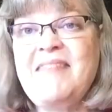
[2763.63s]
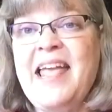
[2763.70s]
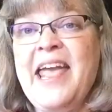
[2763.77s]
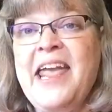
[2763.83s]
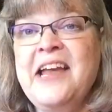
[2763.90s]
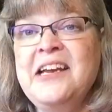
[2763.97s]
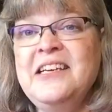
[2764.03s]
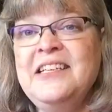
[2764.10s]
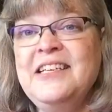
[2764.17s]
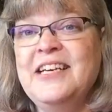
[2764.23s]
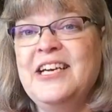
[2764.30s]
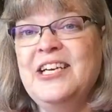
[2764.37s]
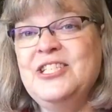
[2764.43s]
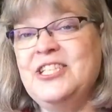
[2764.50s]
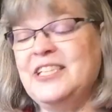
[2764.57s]
And
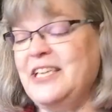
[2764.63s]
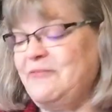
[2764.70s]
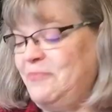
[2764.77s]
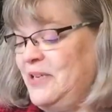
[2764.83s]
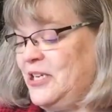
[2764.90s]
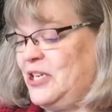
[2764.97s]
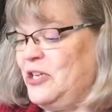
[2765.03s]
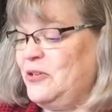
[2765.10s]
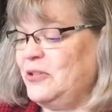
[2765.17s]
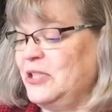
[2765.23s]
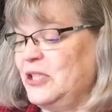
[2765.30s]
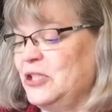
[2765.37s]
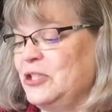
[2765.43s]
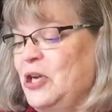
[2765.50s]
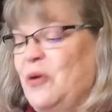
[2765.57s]
she left me a cute
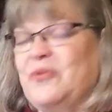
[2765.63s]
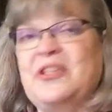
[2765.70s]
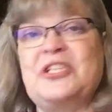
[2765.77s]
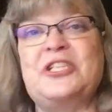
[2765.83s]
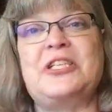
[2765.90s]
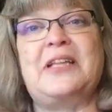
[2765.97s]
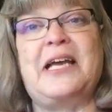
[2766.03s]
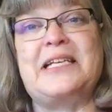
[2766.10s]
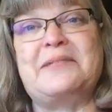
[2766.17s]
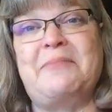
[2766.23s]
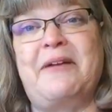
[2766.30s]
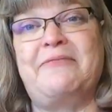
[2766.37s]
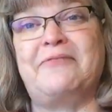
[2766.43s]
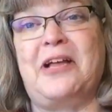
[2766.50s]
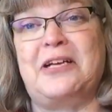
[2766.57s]
little note that she likes
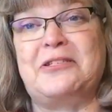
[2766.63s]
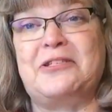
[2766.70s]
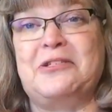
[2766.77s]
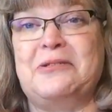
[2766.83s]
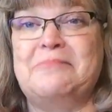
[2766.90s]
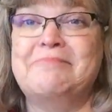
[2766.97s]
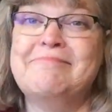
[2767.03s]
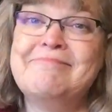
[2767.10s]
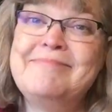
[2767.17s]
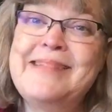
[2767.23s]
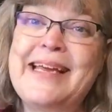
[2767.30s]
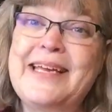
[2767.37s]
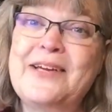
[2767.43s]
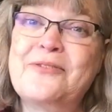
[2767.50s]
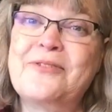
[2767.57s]
my floss tube.
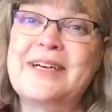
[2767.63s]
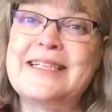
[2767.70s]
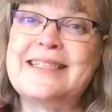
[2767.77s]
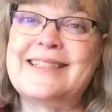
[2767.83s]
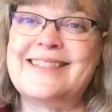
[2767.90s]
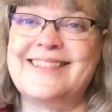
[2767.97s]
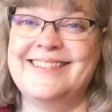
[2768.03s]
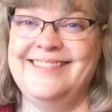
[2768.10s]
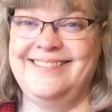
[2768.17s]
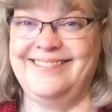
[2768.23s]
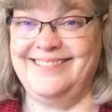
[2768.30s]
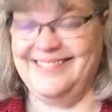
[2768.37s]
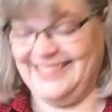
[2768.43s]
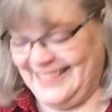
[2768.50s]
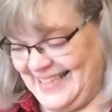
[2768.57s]
Thank you, Chris
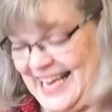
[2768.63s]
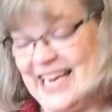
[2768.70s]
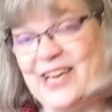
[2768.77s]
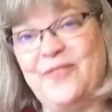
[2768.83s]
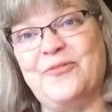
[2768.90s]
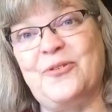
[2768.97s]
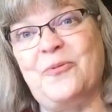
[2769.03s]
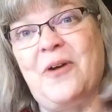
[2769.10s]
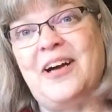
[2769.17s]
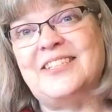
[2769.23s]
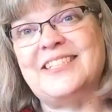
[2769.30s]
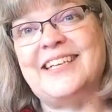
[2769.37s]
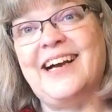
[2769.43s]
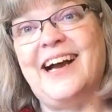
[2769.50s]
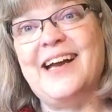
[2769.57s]
thank you for
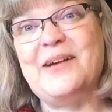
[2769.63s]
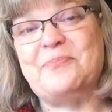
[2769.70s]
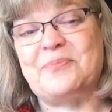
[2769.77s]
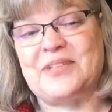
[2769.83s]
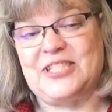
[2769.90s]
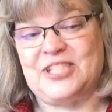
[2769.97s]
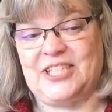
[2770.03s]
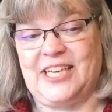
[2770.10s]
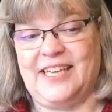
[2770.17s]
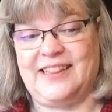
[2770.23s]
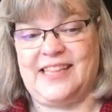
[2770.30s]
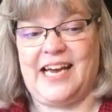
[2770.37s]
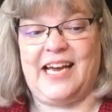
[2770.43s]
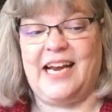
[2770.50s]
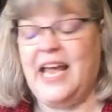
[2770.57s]
watching. I appreciate
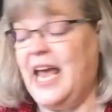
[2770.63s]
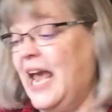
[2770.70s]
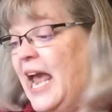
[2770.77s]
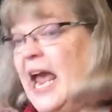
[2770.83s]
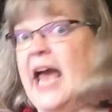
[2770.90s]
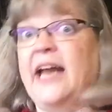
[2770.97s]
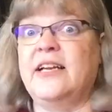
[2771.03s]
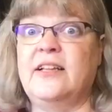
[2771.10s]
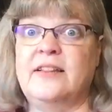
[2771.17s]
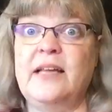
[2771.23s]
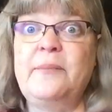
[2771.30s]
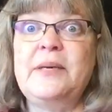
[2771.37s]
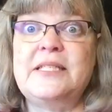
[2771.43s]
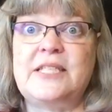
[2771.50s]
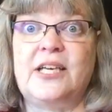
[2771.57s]
that. And
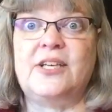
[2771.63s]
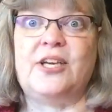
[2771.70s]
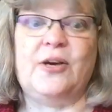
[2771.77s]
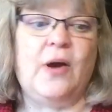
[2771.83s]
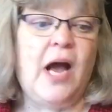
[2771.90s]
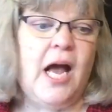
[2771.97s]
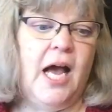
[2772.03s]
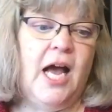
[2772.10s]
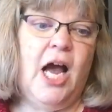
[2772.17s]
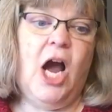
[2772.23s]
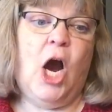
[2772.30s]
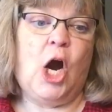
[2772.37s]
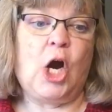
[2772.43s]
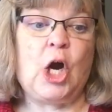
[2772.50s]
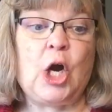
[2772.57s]
let me tell you,
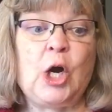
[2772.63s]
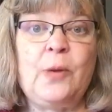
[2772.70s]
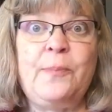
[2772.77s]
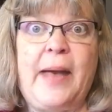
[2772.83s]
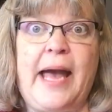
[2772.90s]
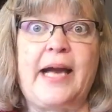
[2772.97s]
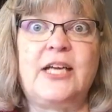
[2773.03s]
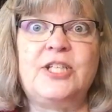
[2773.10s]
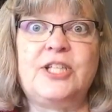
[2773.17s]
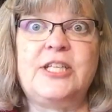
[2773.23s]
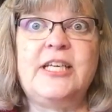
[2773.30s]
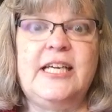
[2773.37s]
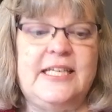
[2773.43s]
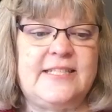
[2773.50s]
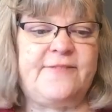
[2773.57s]
her
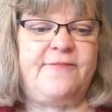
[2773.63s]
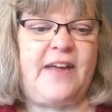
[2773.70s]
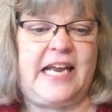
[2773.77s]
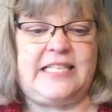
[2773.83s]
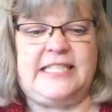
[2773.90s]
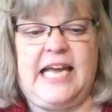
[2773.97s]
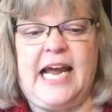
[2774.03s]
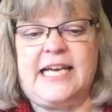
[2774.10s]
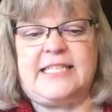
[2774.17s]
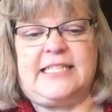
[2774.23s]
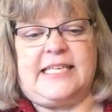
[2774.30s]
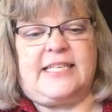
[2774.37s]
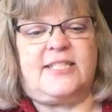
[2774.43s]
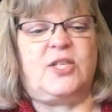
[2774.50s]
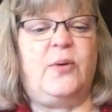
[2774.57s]
packaging is
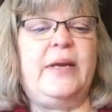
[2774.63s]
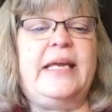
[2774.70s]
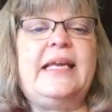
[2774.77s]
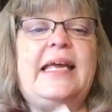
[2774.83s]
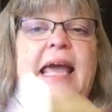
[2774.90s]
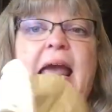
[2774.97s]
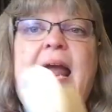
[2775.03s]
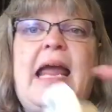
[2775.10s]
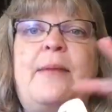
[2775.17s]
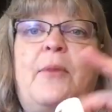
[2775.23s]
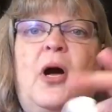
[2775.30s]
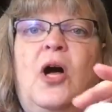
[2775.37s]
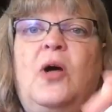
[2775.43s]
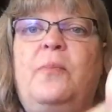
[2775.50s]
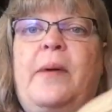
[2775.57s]
fantastic. So it came
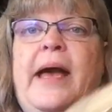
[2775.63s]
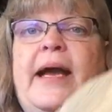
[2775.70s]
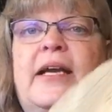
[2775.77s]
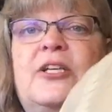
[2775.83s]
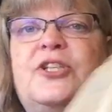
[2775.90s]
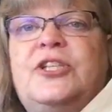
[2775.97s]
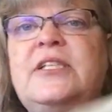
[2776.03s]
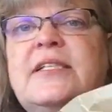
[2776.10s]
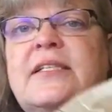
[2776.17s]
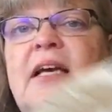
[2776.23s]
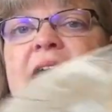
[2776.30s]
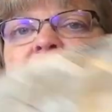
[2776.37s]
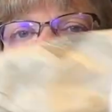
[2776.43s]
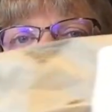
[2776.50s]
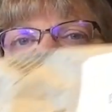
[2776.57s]
all packaged. She's
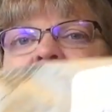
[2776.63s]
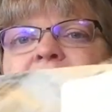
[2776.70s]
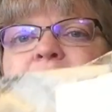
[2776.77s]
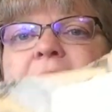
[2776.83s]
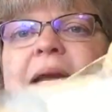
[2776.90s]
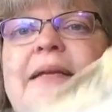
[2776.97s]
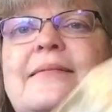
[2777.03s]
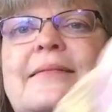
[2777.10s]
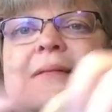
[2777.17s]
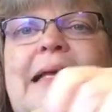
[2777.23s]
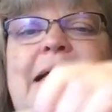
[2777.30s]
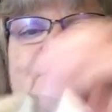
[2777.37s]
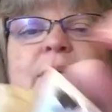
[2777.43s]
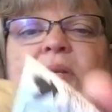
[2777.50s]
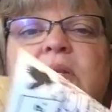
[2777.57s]
got handmade
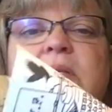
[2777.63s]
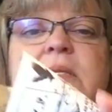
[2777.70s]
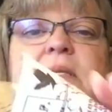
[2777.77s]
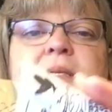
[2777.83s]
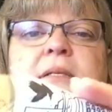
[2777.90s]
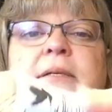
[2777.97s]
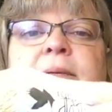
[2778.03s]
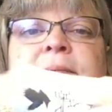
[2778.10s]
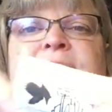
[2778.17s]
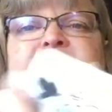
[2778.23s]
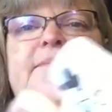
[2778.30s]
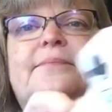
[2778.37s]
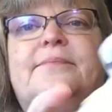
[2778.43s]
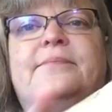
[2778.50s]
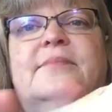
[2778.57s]
labels.
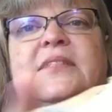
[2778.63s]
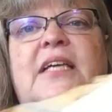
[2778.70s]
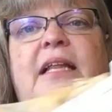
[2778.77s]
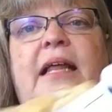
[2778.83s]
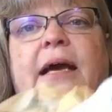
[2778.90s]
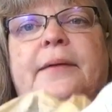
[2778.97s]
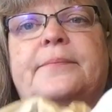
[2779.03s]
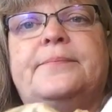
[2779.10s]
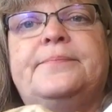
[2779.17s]
Look at that.